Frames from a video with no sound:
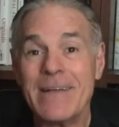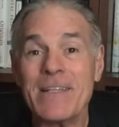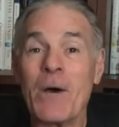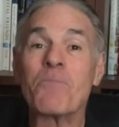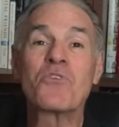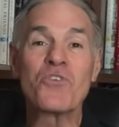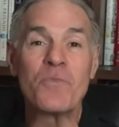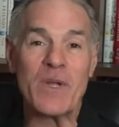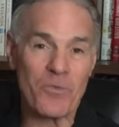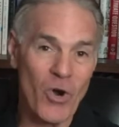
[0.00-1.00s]
Now prove
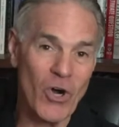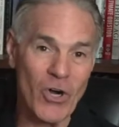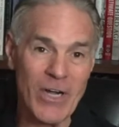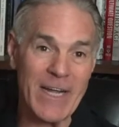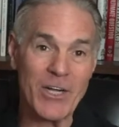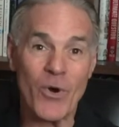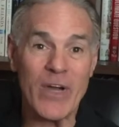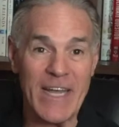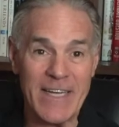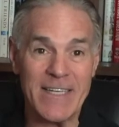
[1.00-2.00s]
me wrong and go
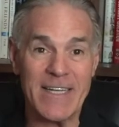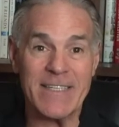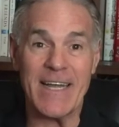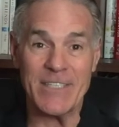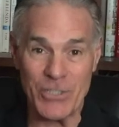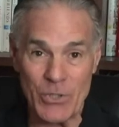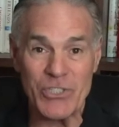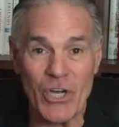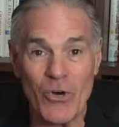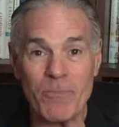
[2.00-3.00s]
ahead and do
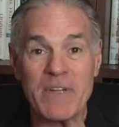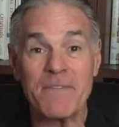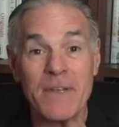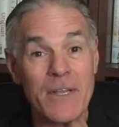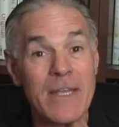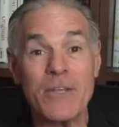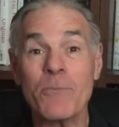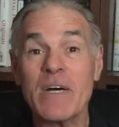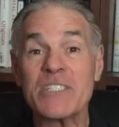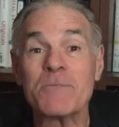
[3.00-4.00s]
so, but you
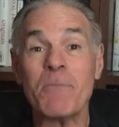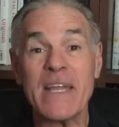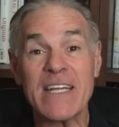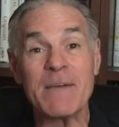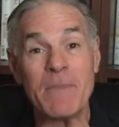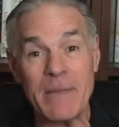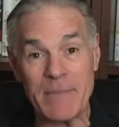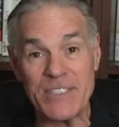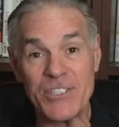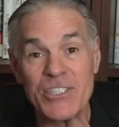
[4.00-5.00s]
must make
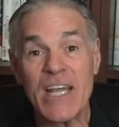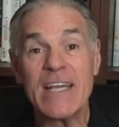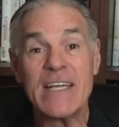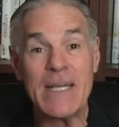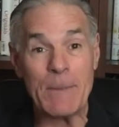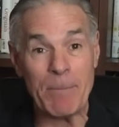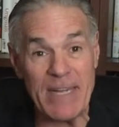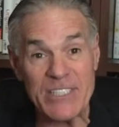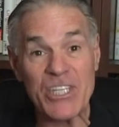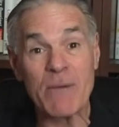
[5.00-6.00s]
commitments
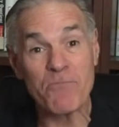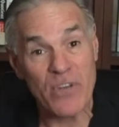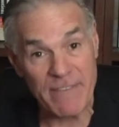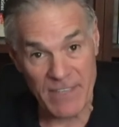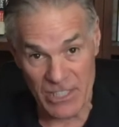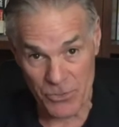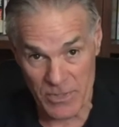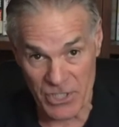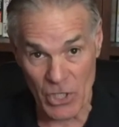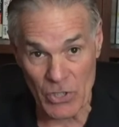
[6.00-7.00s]
based on previous
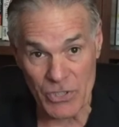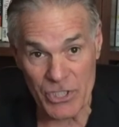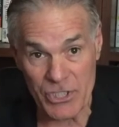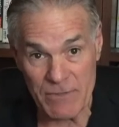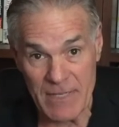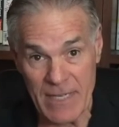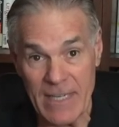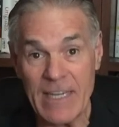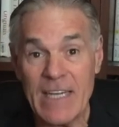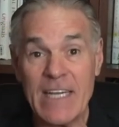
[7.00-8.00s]
results.
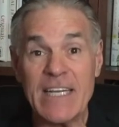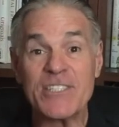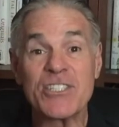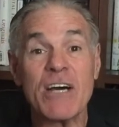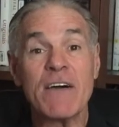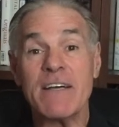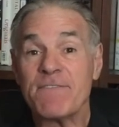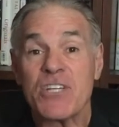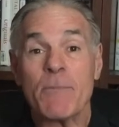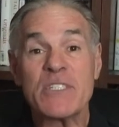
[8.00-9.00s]
If
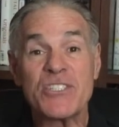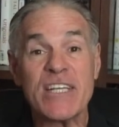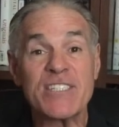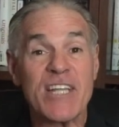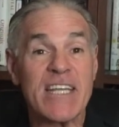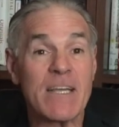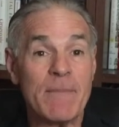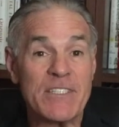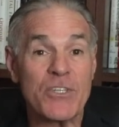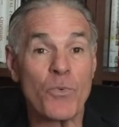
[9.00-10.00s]
someone says they
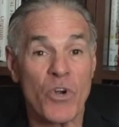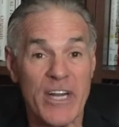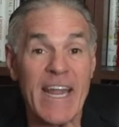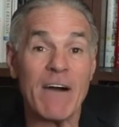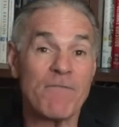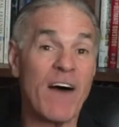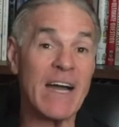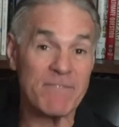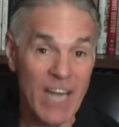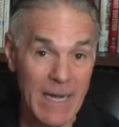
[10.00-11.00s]
commit to working out
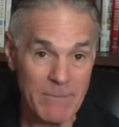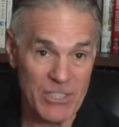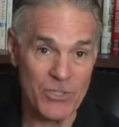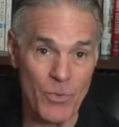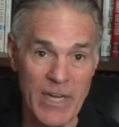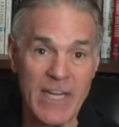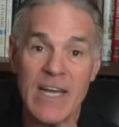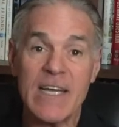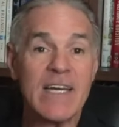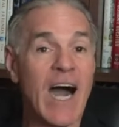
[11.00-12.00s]
5 times this week,
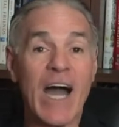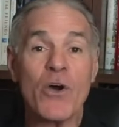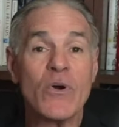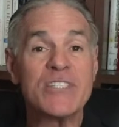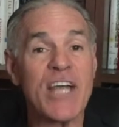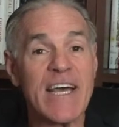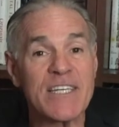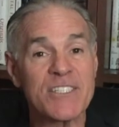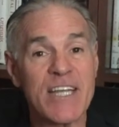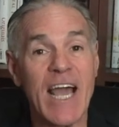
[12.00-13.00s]
I always
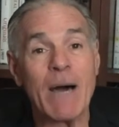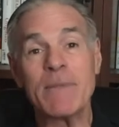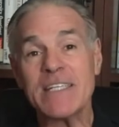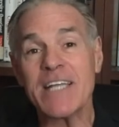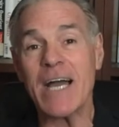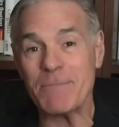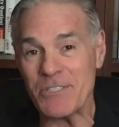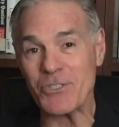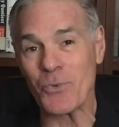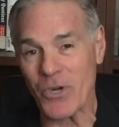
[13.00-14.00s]
ask, how many times
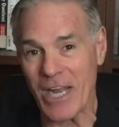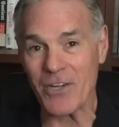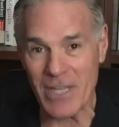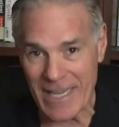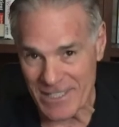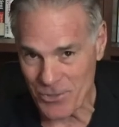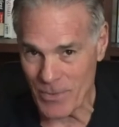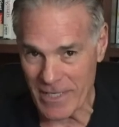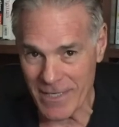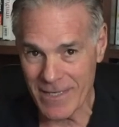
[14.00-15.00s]
did you work out last
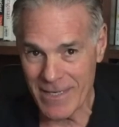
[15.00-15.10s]
week?